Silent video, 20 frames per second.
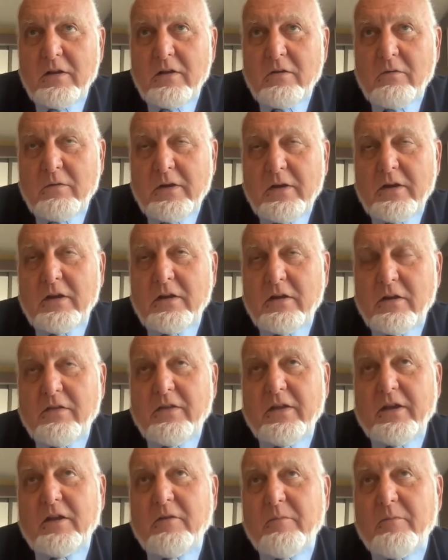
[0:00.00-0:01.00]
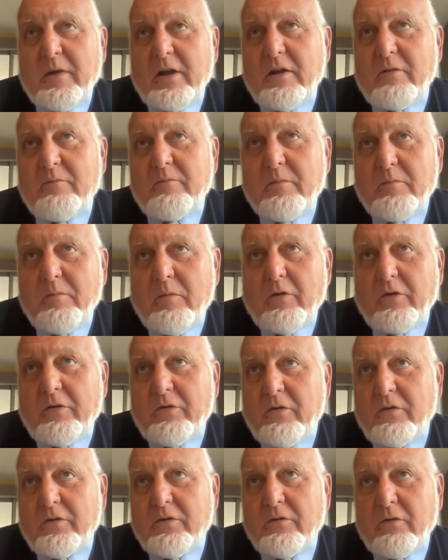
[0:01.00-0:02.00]
We need to think about it
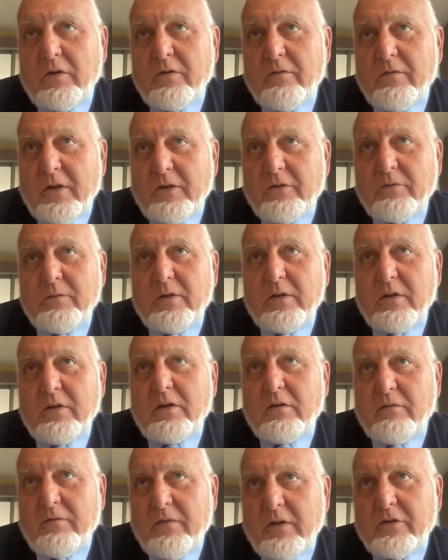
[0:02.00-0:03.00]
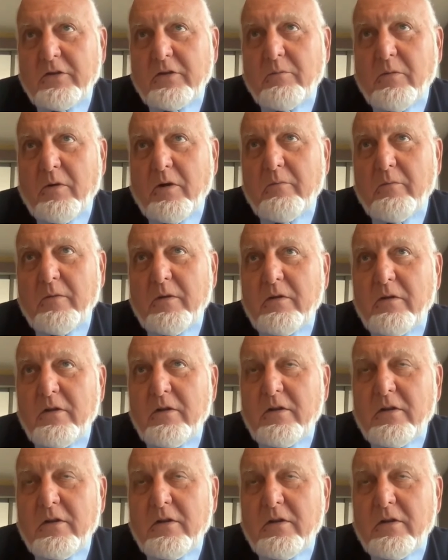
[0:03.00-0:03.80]
proportional to our investment in the Defense Department.